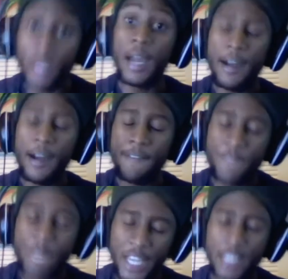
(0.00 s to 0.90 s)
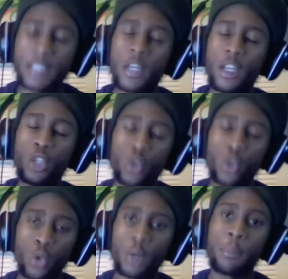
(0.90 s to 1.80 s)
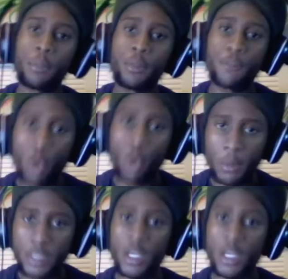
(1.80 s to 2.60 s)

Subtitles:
affects your performance.